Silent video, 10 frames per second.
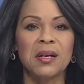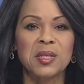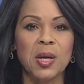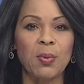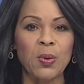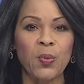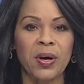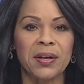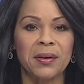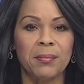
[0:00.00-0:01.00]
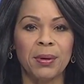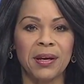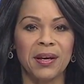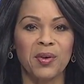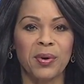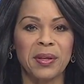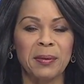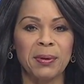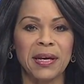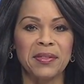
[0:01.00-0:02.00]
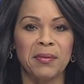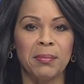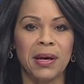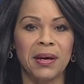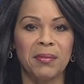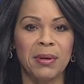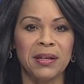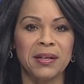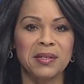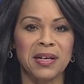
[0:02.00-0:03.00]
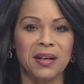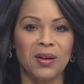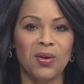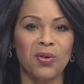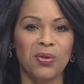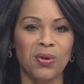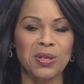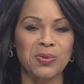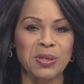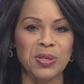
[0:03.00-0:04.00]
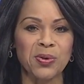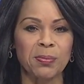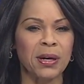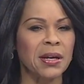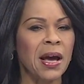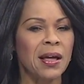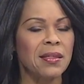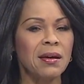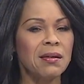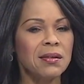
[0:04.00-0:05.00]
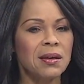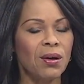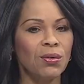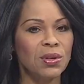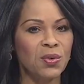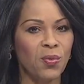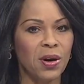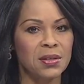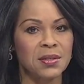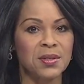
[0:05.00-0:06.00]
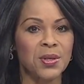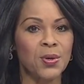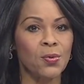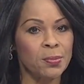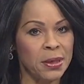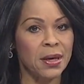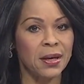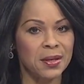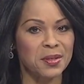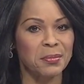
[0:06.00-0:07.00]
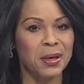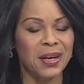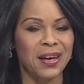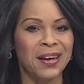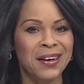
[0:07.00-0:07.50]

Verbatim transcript: Someone won big when they played the mega millions at a local grocery store, but they aren't the only ones who will be getting some money.